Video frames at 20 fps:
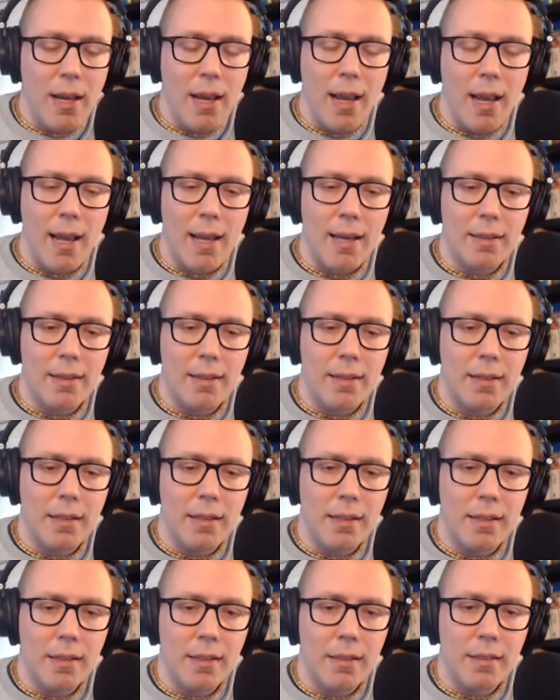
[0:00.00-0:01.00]
And
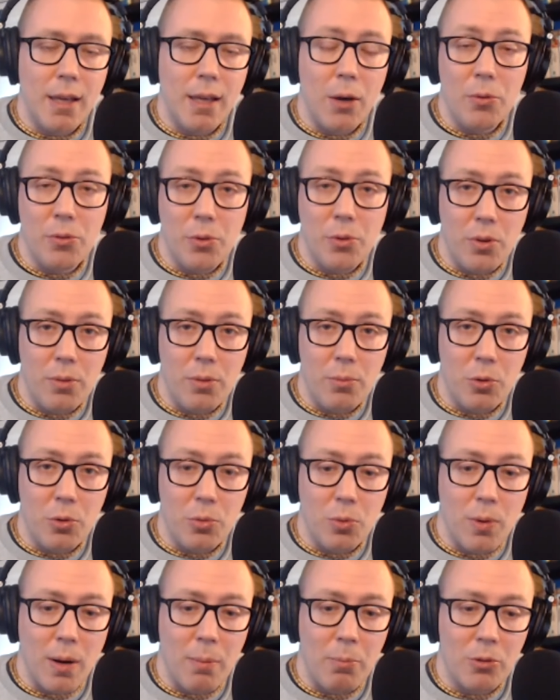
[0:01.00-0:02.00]
the south node of the moon
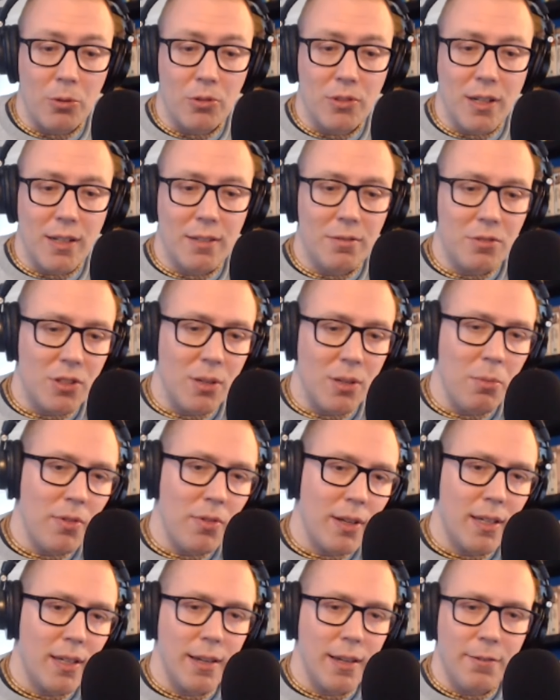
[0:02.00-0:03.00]
will represent some of the
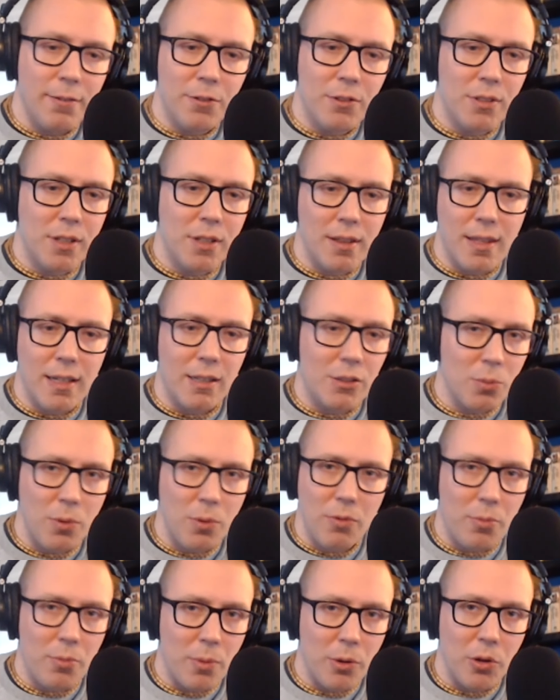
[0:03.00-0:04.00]
gifts and things we're
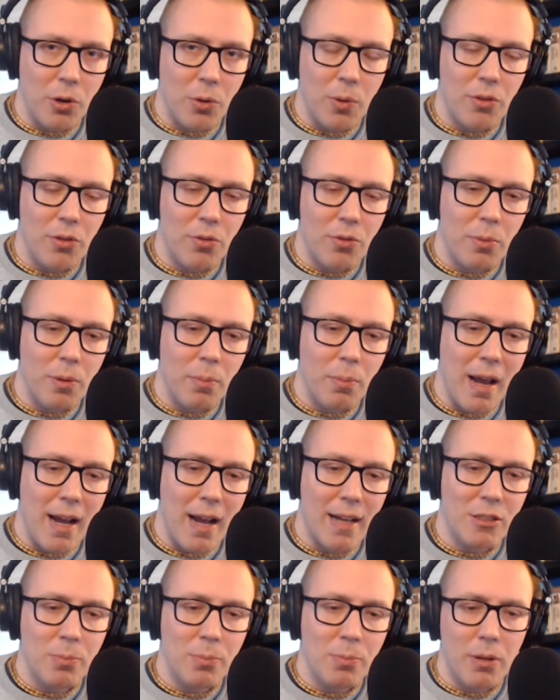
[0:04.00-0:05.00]
familiar with from the
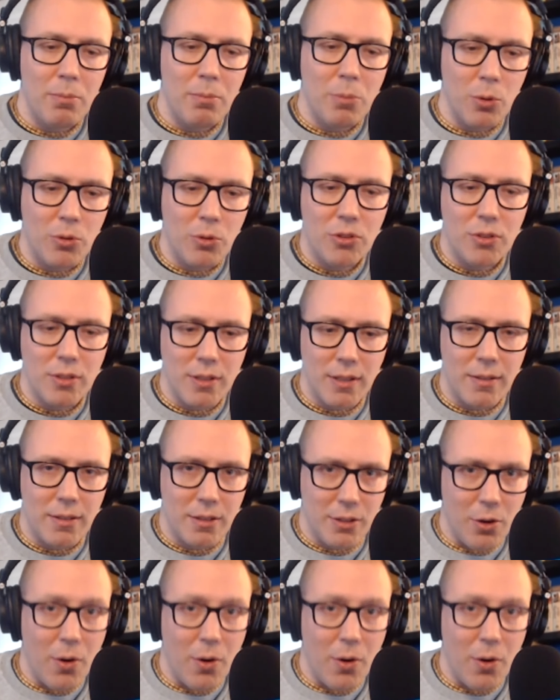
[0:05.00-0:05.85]
past, but mostly,